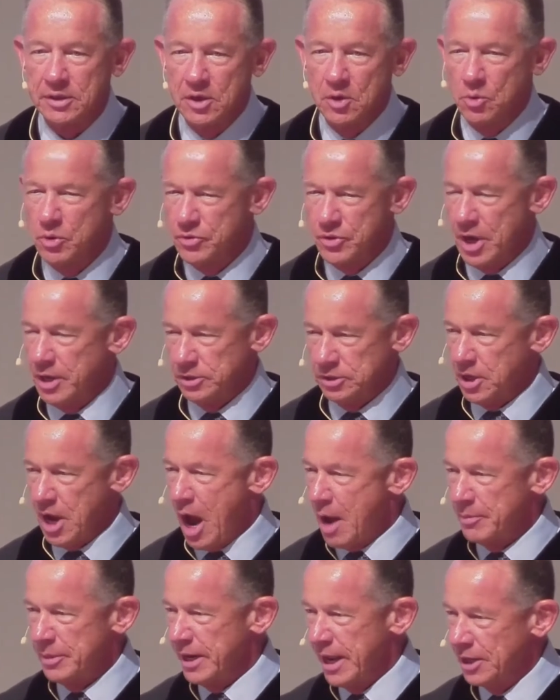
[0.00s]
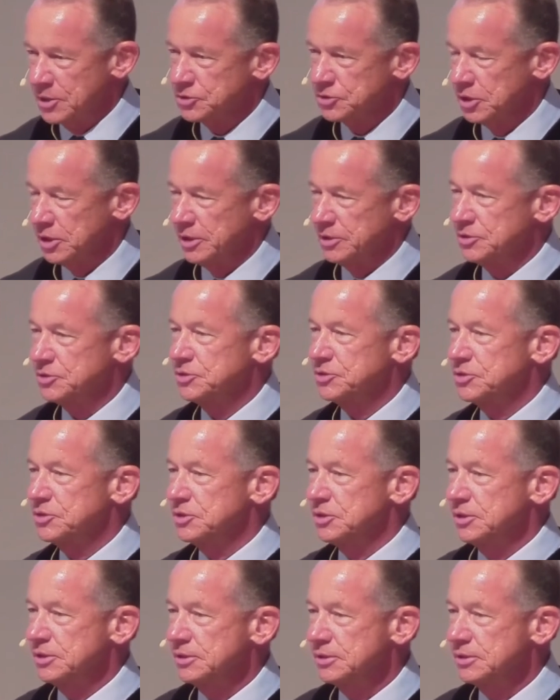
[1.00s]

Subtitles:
with uncommon excellence."